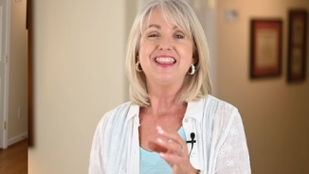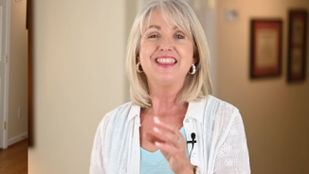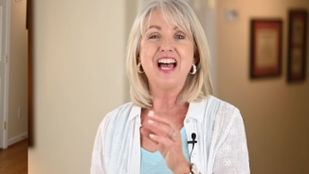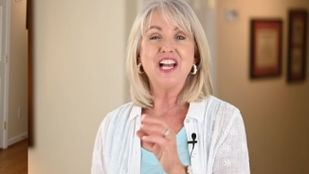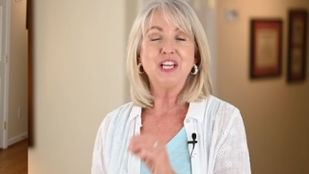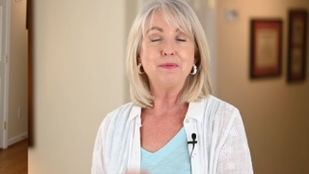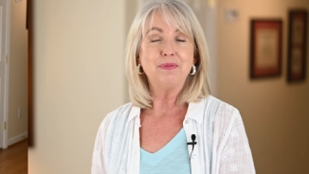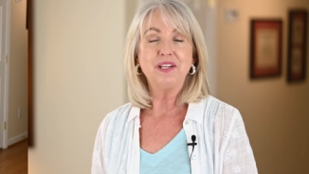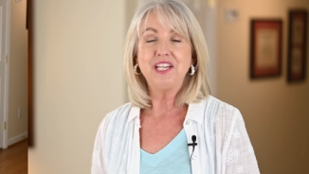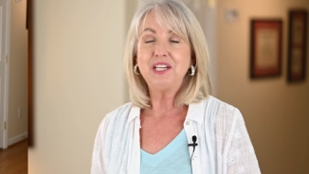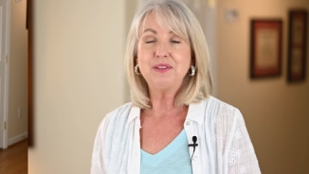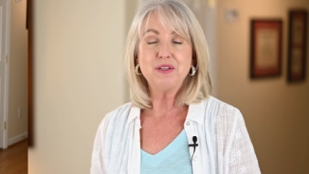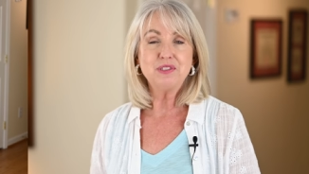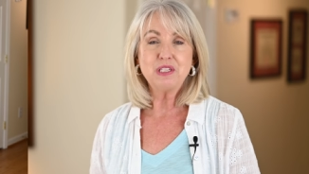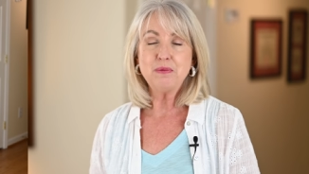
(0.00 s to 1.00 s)
I could put any
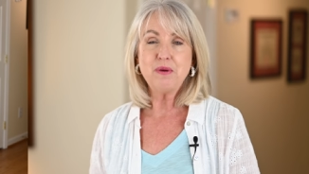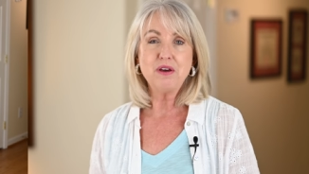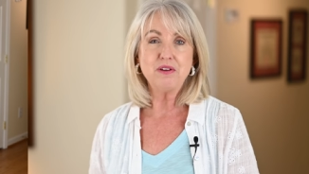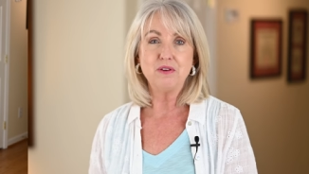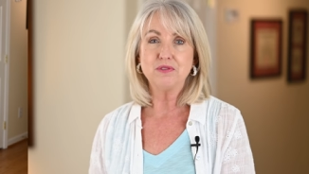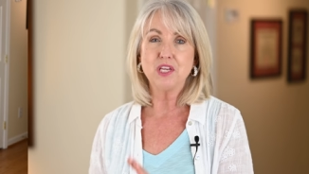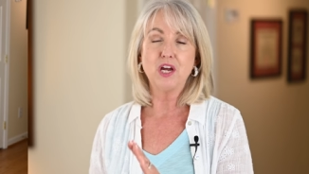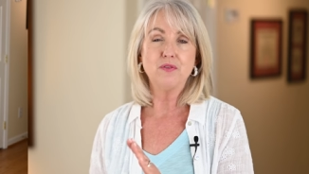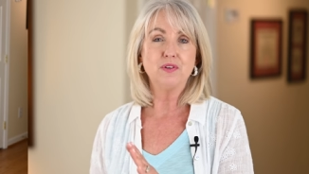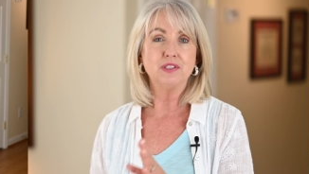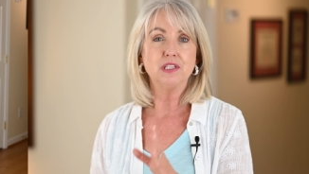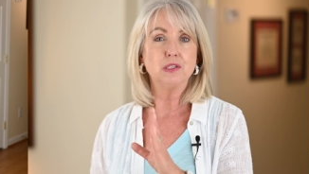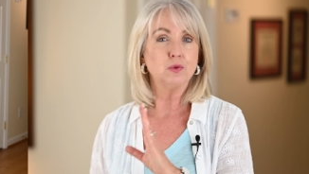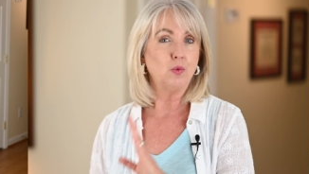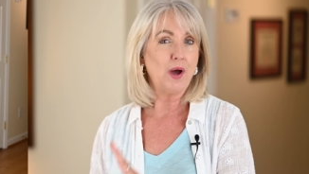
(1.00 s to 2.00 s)
of those kimonos over
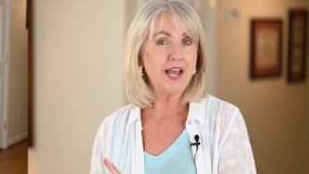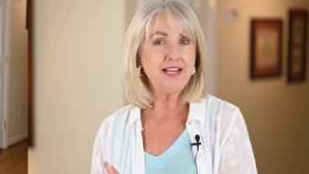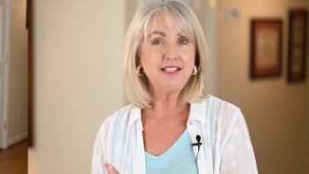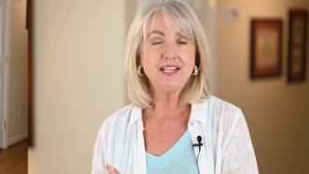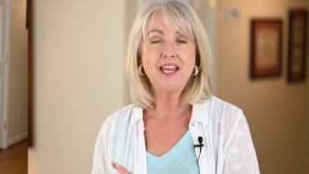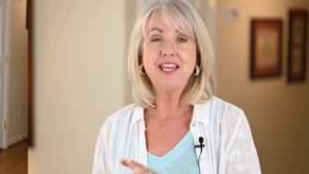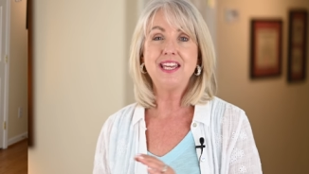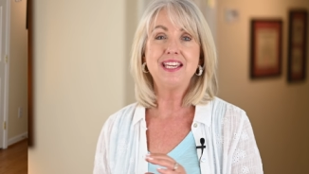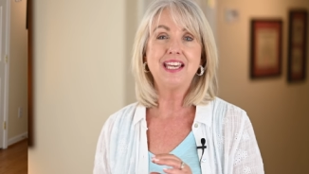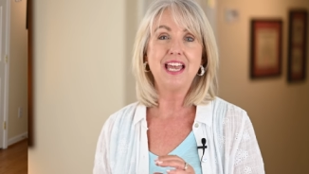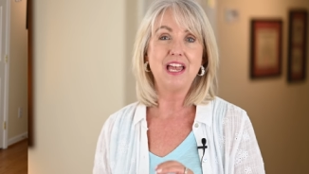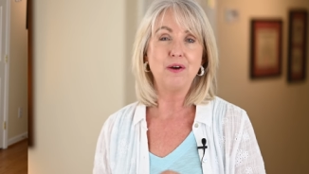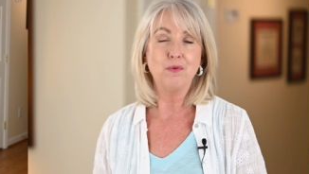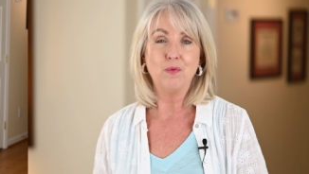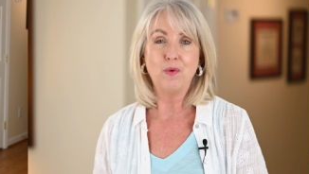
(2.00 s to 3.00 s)
this white tank
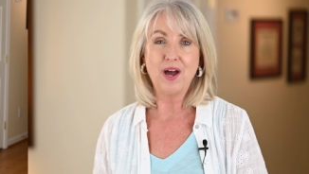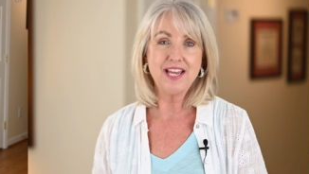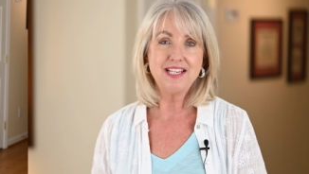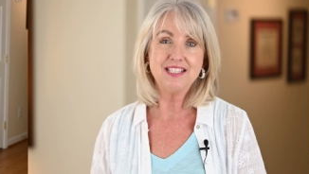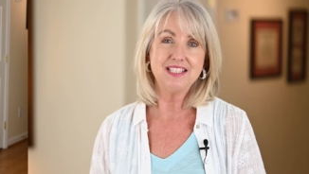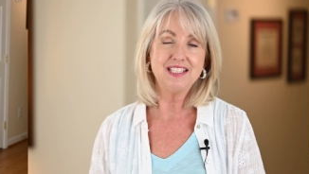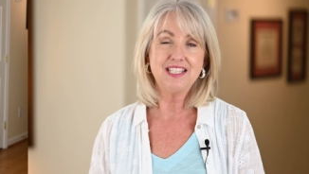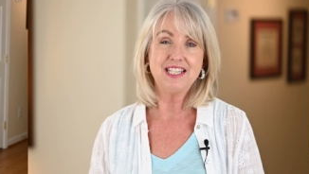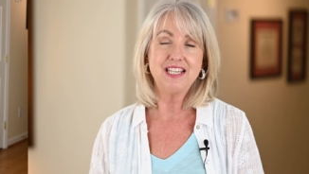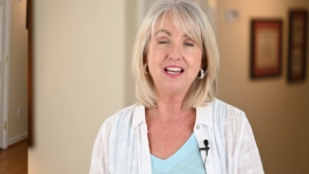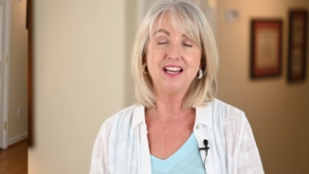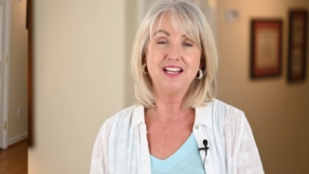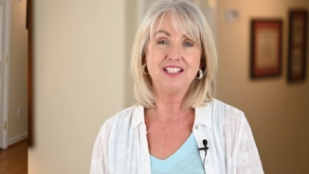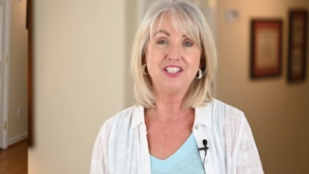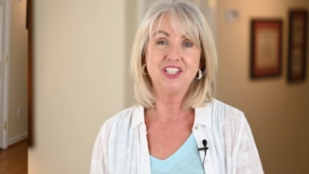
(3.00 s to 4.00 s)
and white t
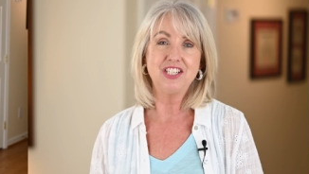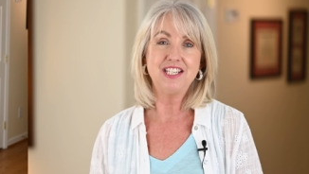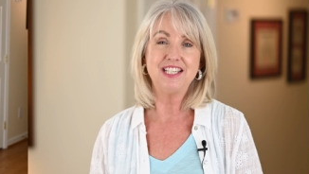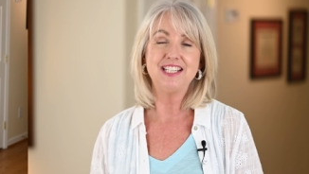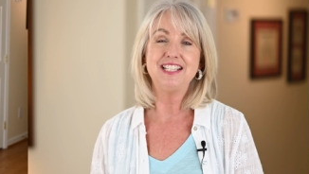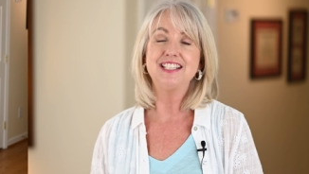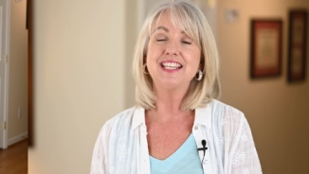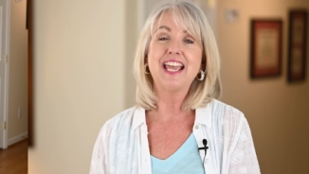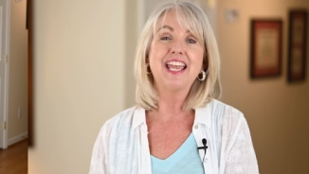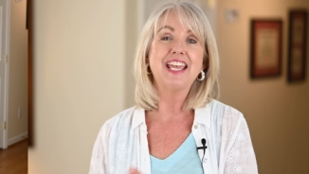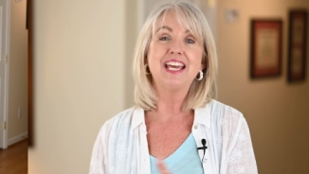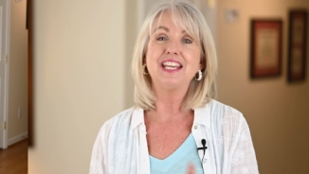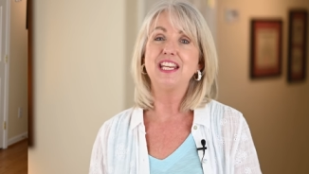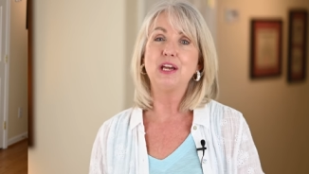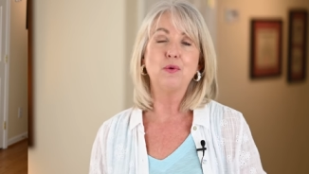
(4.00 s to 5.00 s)
uh, jeans,
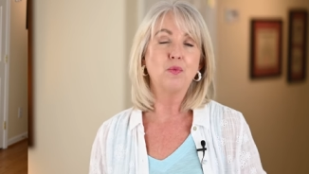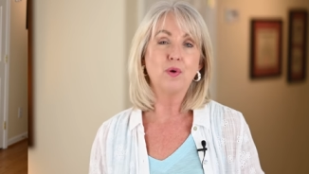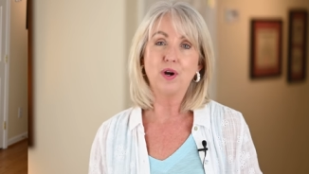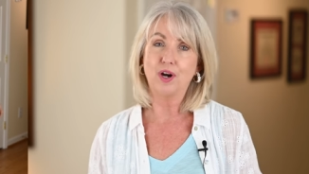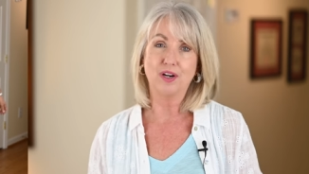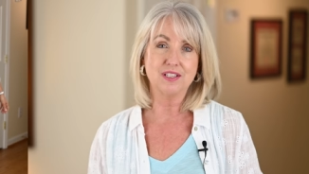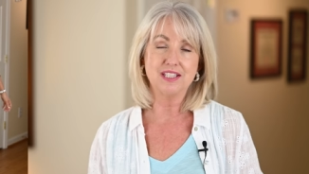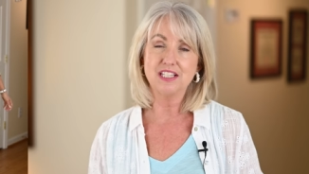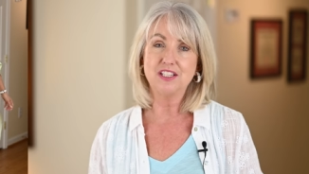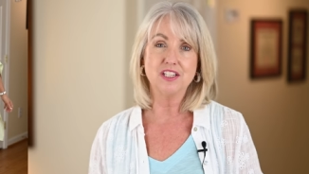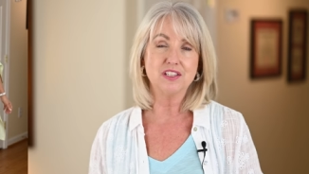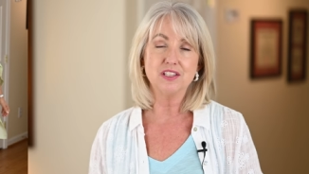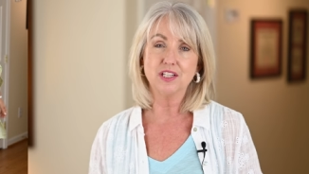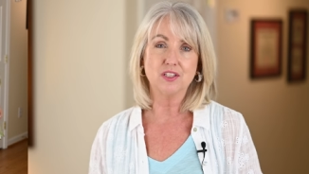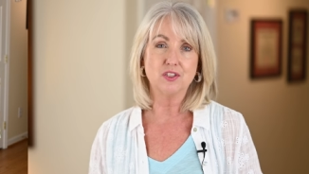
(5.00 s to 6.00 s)
and it works. It
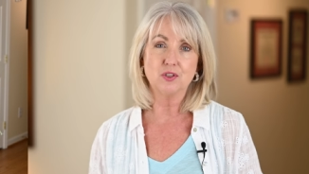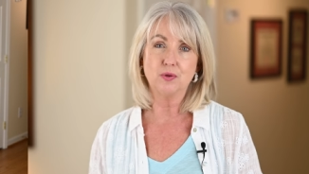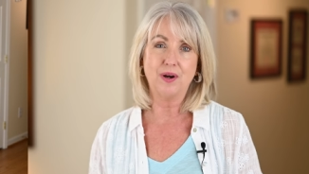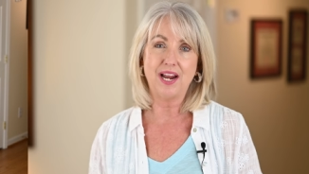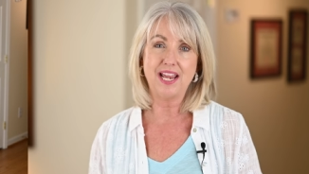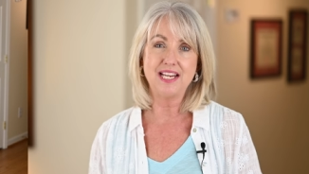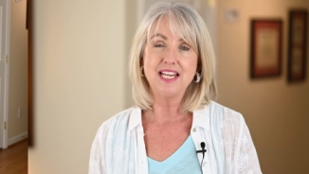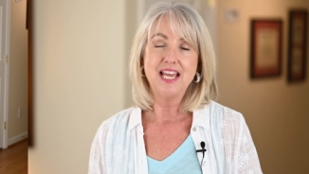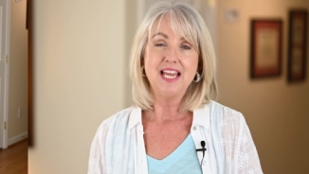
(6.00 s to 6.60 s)
just looks great.